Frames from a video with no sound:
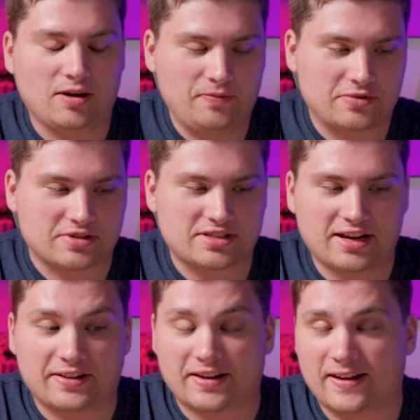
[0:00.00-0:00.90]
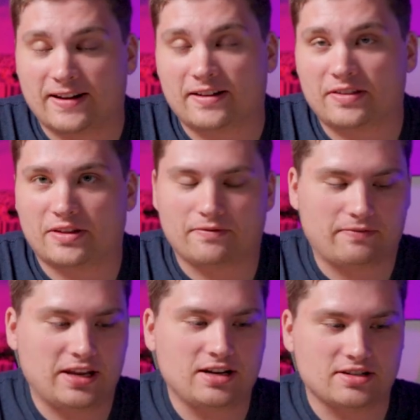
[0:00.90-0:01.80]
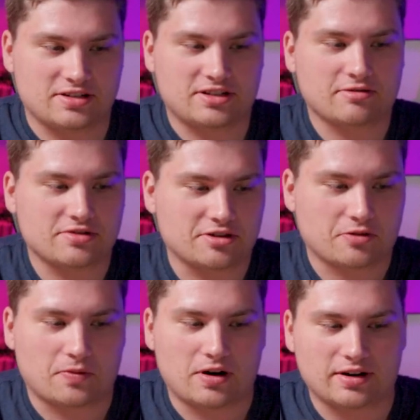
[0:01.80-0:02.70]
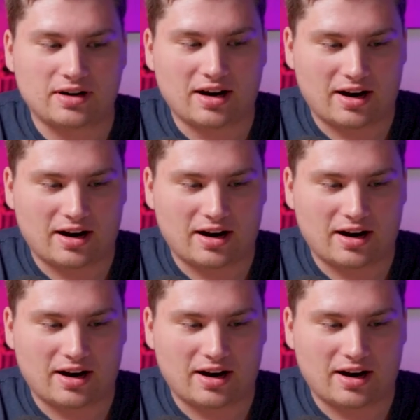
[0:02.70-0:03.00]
up for sale again. The VIN 001,